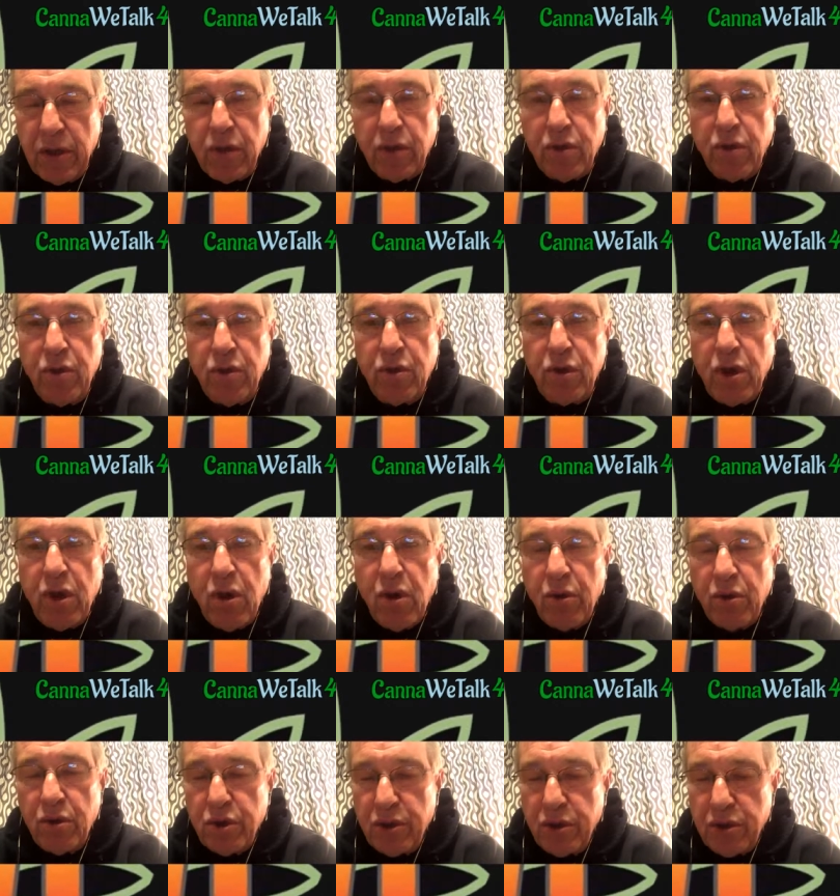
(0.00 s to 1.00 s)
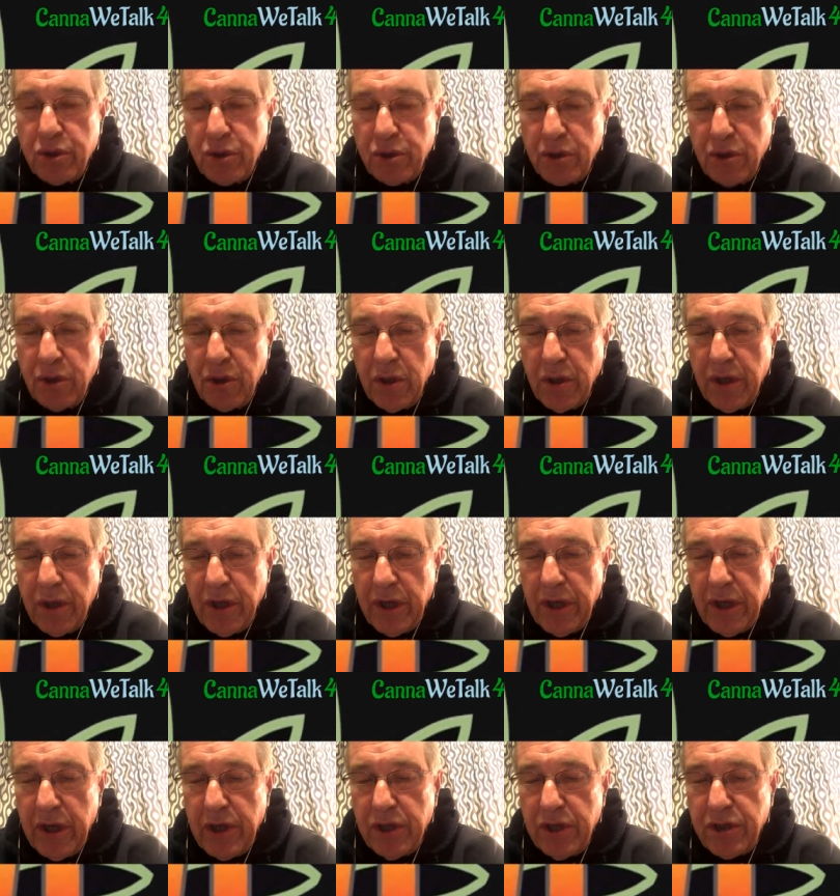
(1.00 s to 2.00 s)
glucose
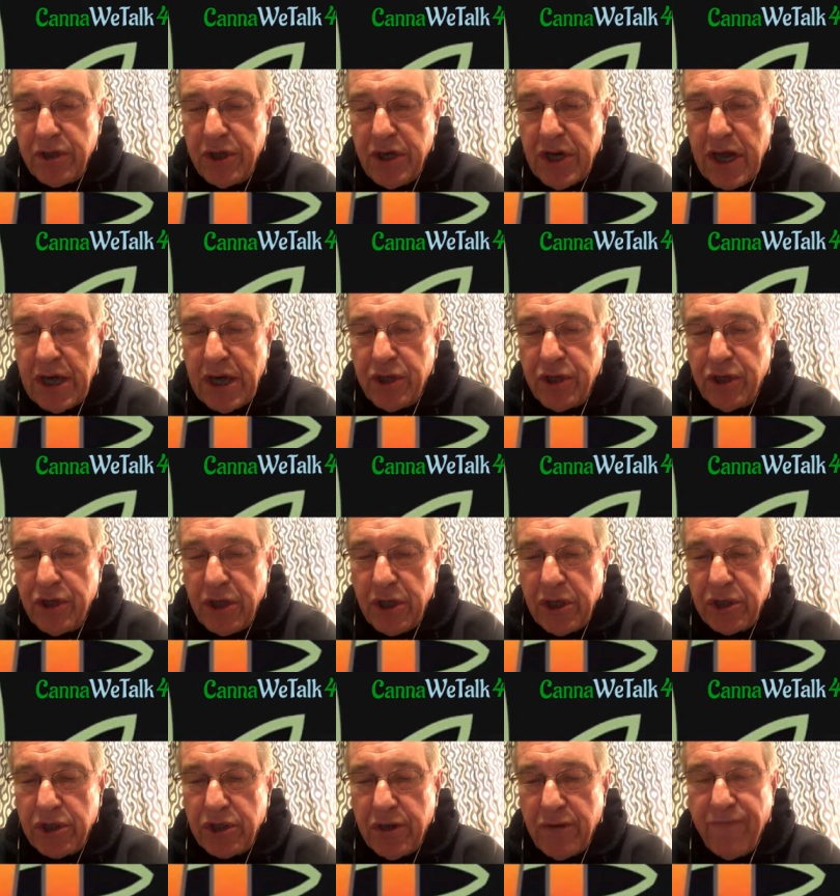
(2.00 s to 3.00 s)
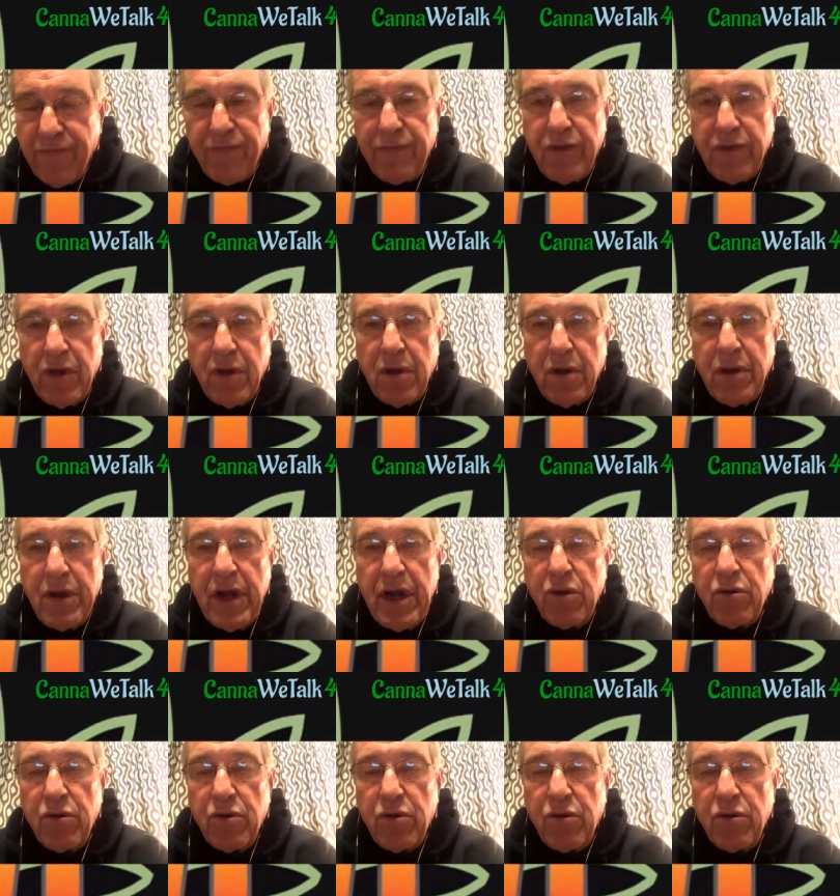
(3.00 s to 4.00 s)
is not just a
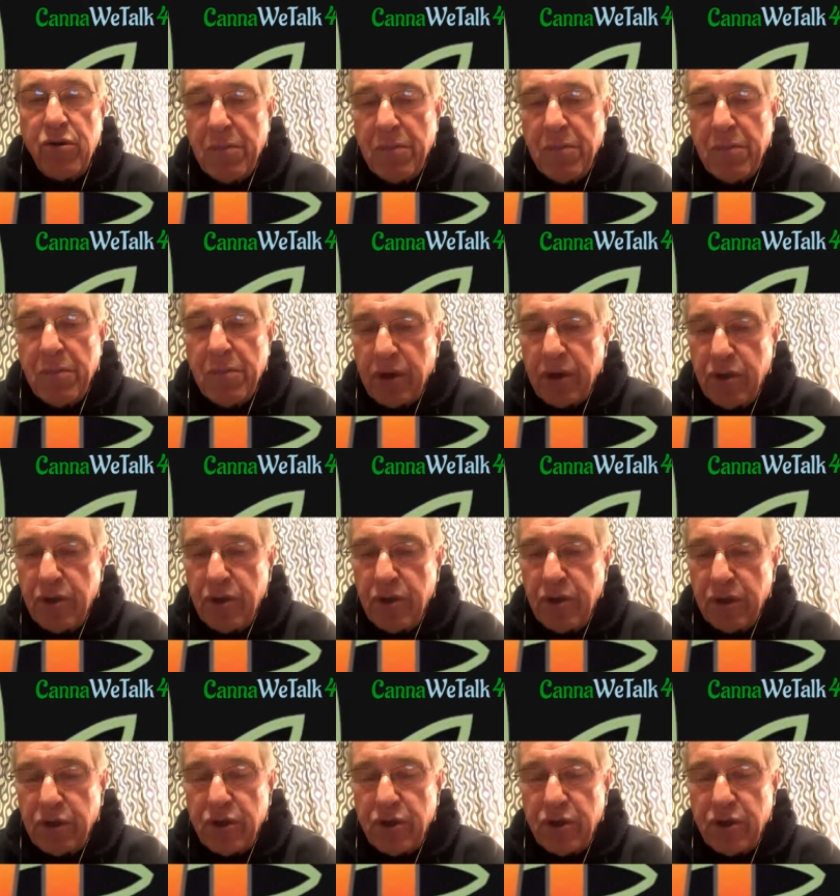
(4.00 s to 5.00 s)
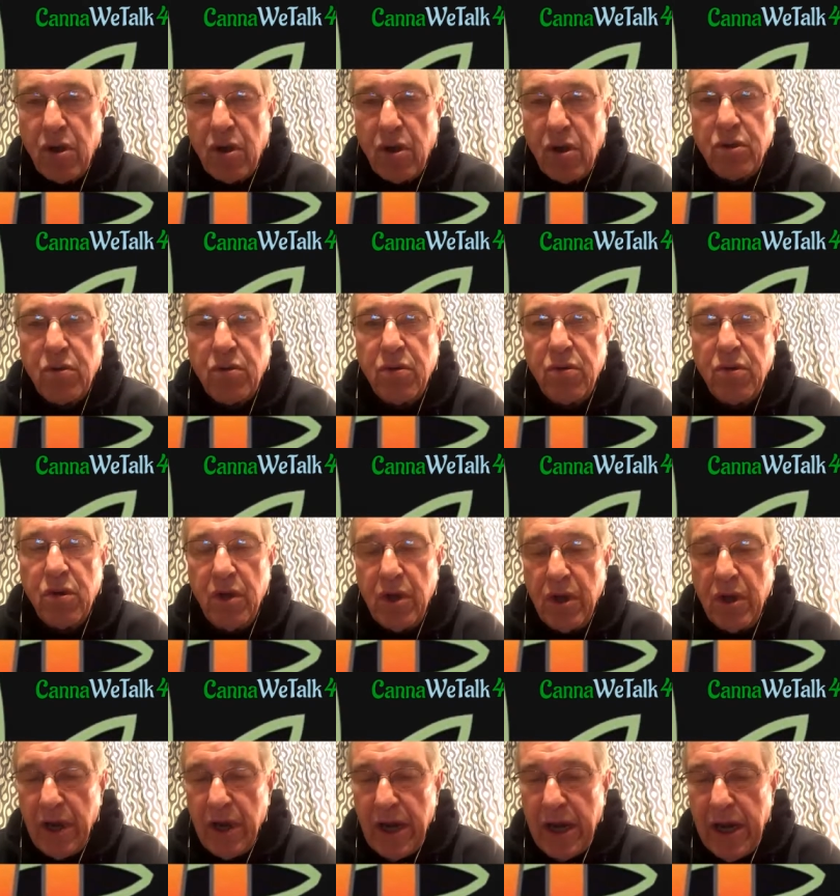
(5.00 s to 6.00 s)
energy molecule. It's also
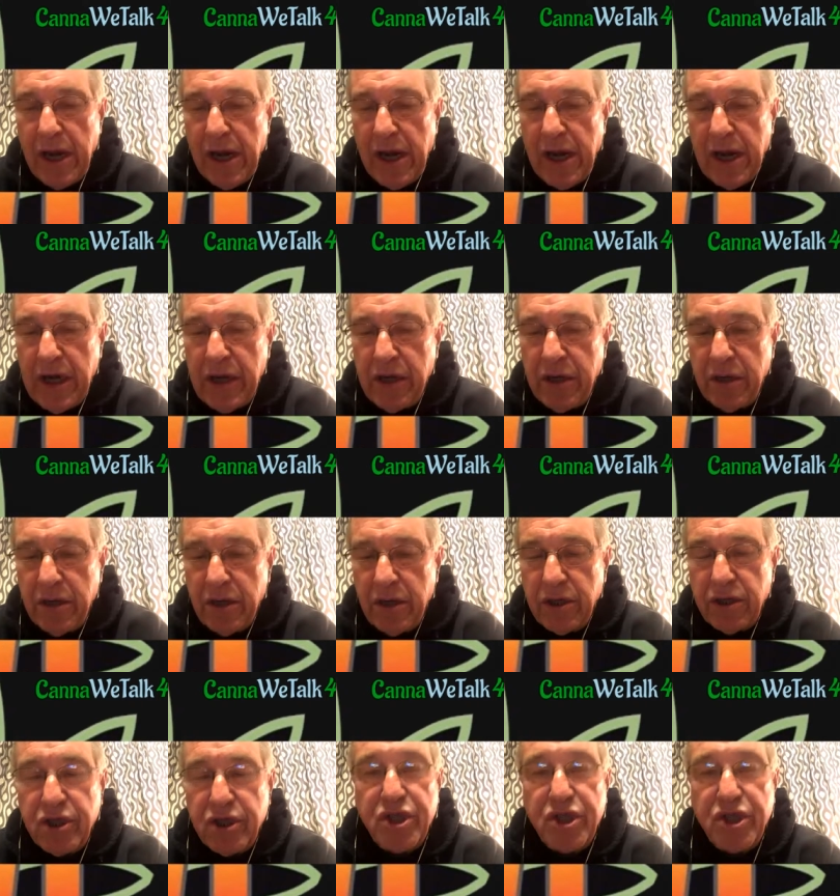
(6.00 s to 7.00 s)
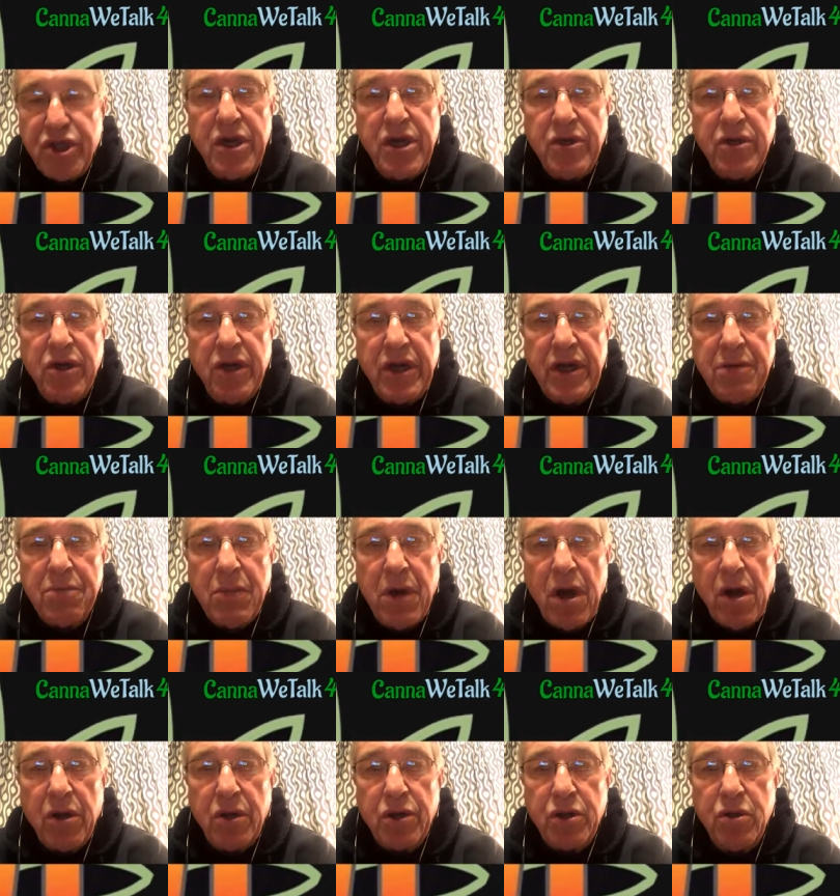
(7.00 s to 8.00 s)
a signaling
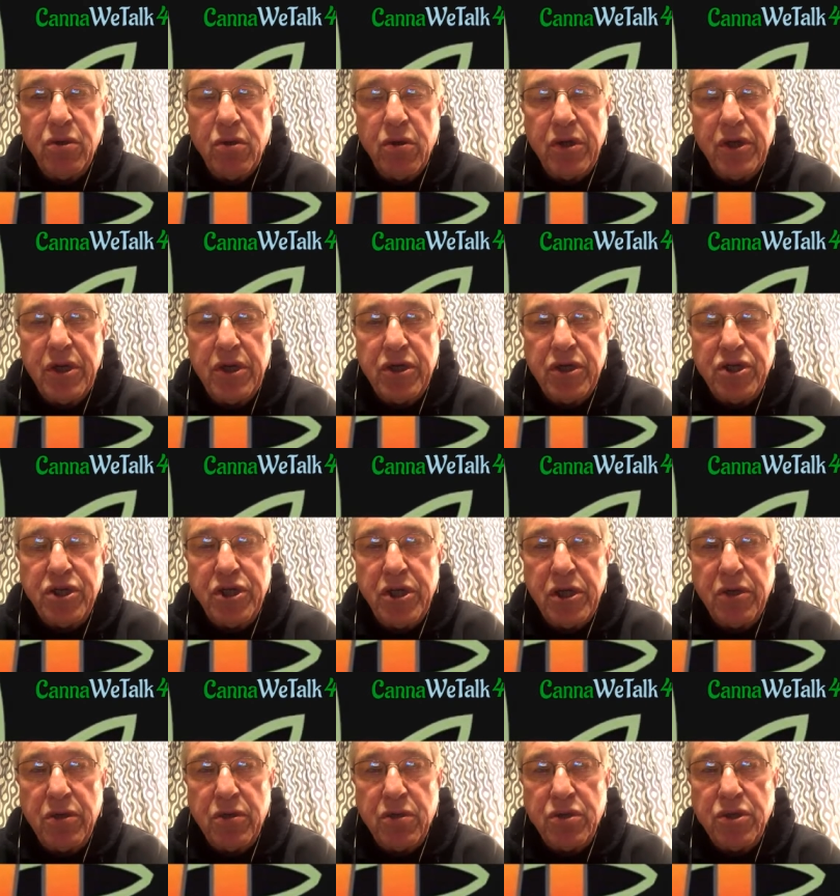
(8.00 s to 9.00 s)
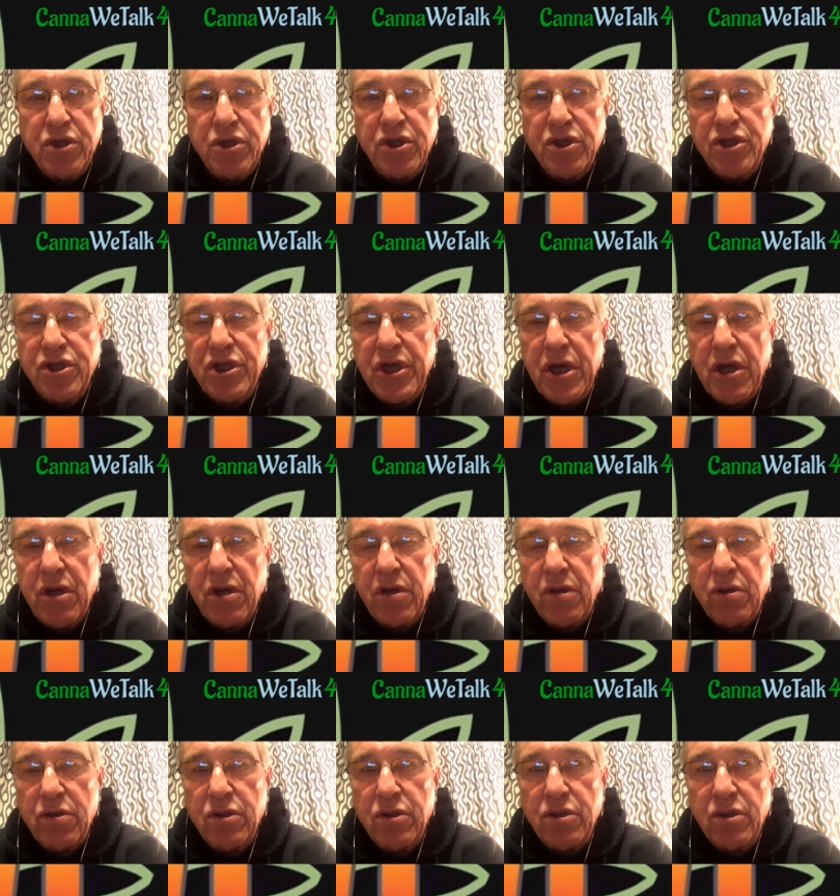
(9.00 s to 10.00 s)
molecule, and it signals the
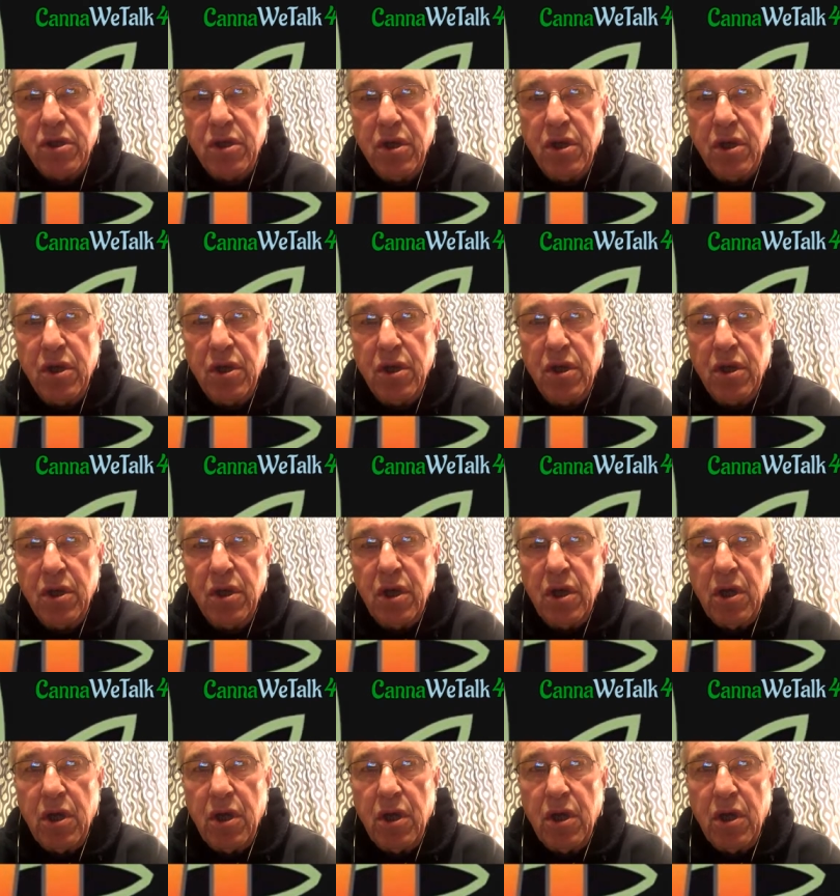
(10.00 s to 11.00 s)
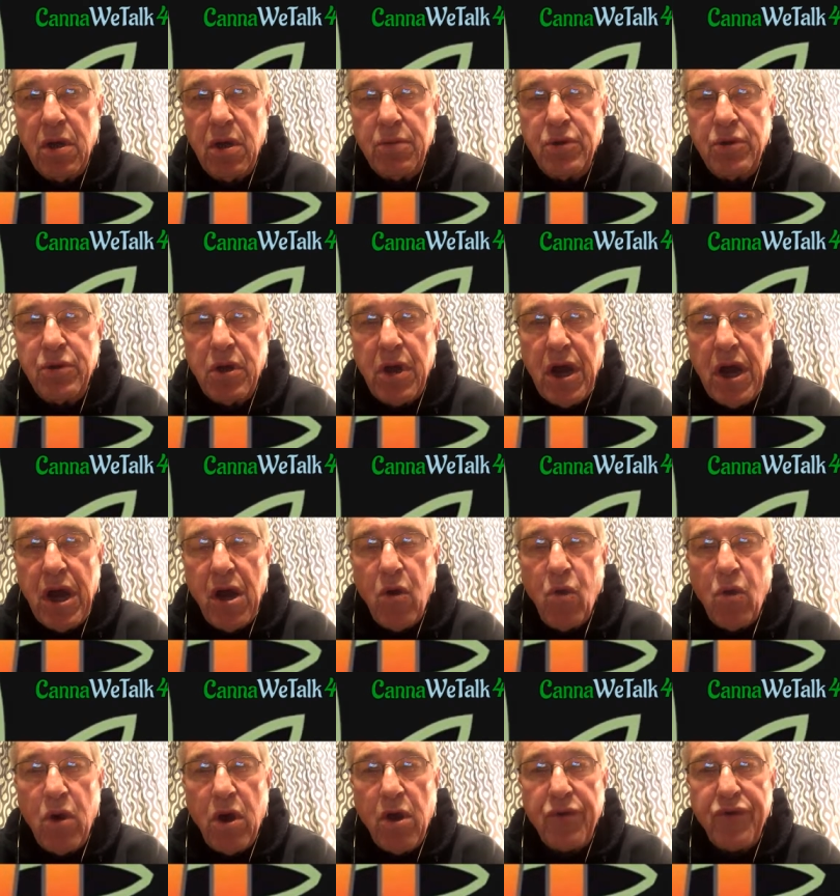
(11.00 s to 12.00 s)
cells to how
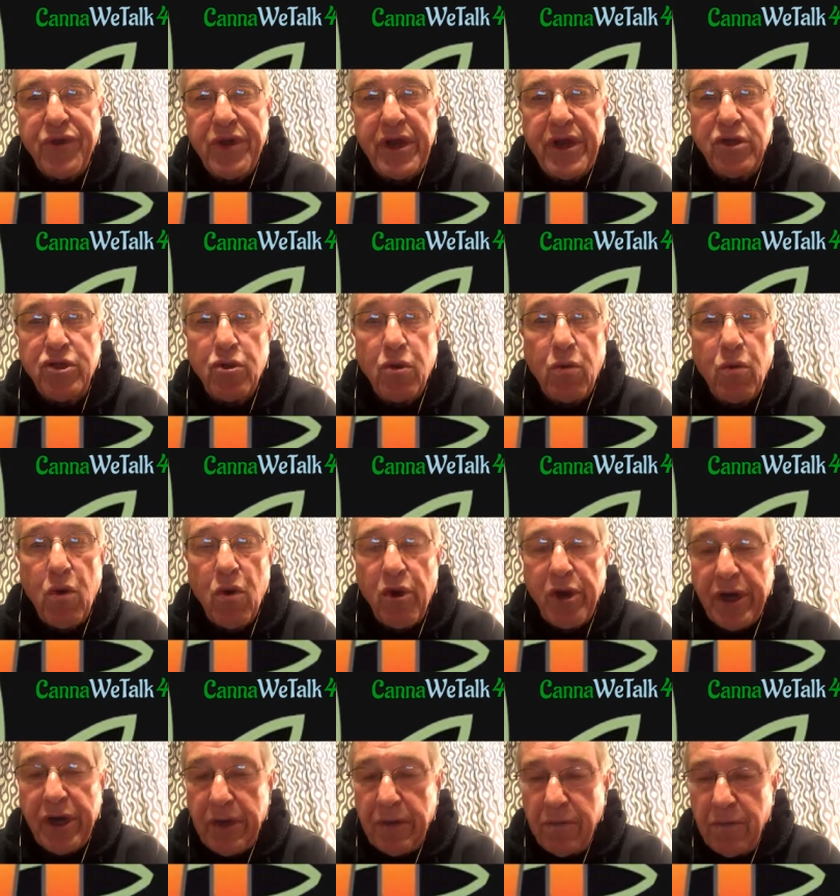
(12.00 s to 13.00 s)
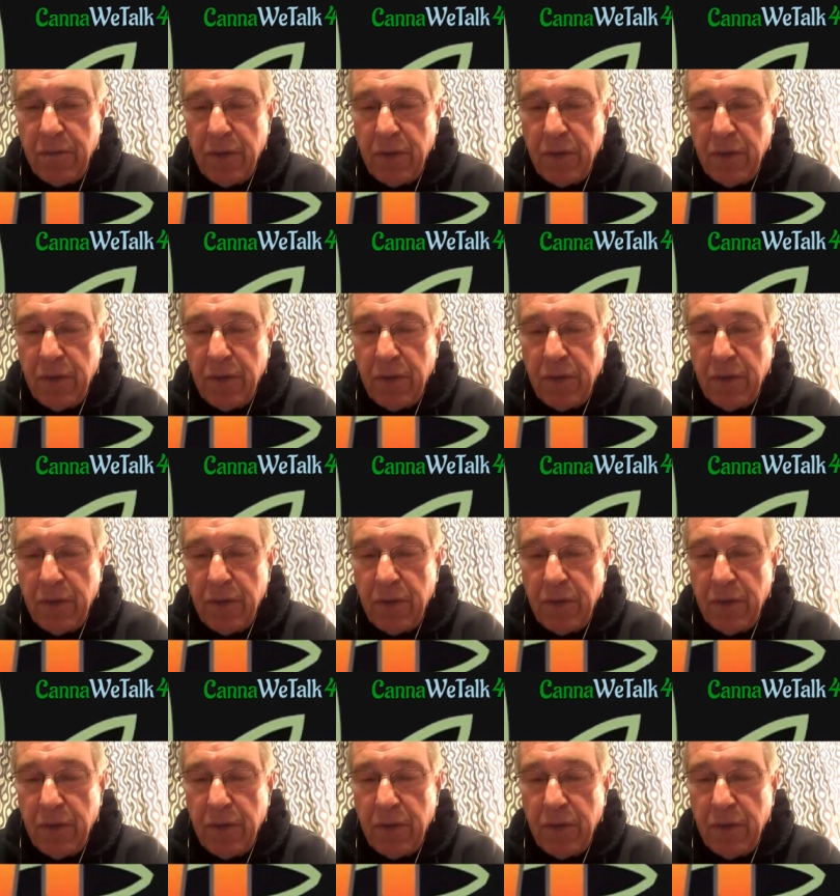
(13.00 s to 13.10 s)
well things are working.